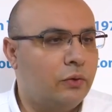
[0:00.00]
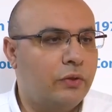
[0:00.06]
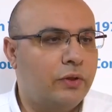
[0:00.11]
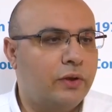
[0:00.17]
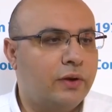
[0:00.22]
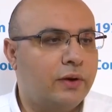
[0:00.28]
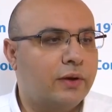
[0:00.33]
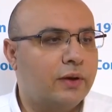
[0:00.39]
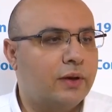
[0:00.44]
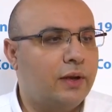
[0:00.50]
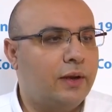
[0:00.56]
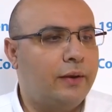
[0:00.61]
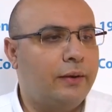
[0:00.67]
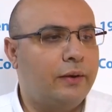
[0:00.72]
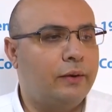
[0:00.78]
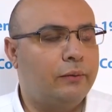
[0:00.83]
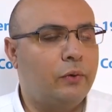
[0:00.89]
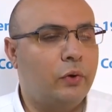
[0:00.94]
their
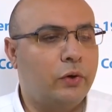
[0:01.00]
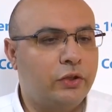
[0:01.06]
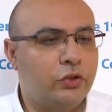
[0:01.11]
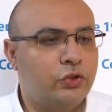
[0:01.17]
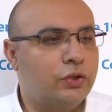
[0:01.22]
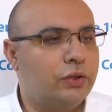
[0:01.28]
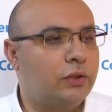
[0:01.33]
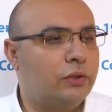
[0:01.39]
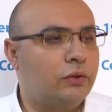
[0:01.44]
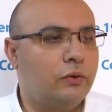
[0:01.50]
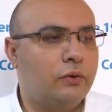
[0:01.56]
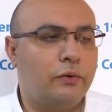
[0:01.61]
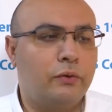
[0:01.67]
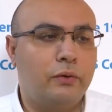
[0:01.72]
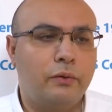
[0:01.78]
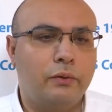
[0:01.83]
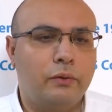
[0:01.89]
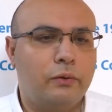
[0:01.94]
origin
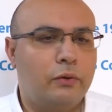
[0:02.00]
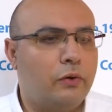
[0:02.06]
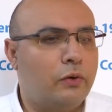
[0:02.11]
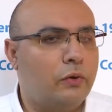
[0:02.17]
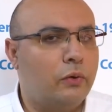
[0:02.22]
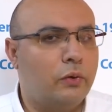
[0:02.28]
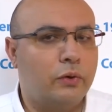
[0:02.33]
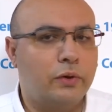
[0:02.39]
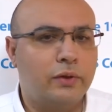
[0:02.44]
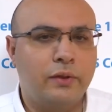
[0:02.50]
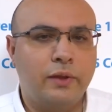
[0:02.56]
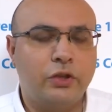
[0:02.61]
or